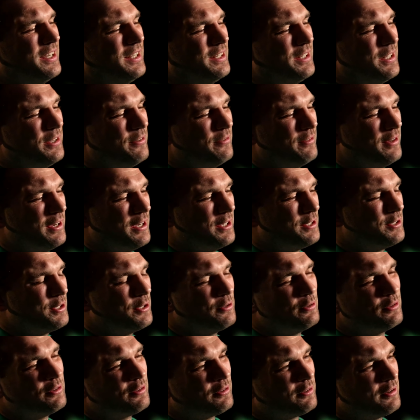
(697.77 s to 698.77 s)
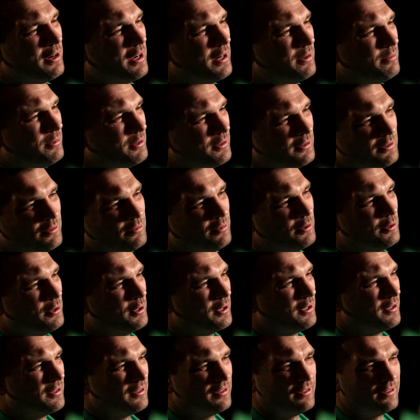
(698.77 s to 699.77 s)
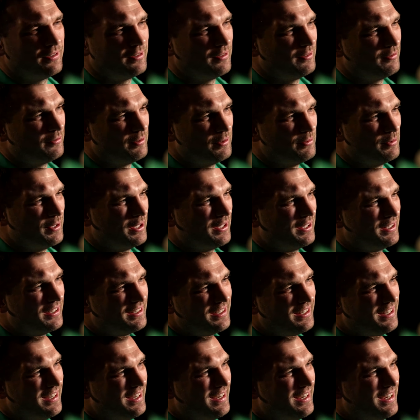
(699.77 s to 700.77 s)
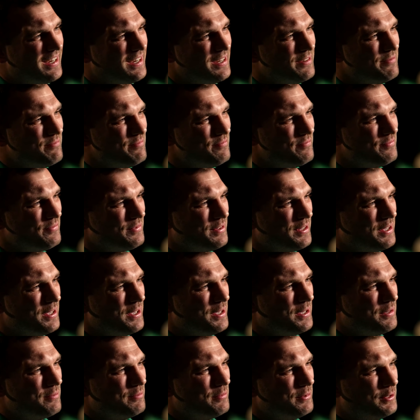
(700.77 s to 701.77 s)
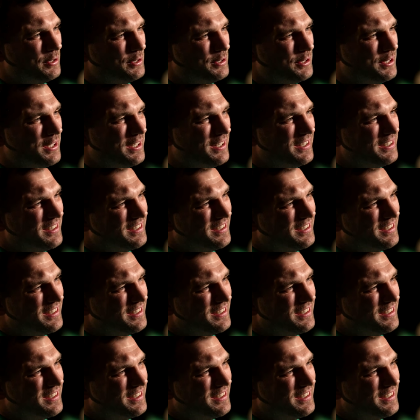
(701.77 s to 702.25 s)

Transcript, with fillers: they've uh, shown incredible support for me. Um, but yeah.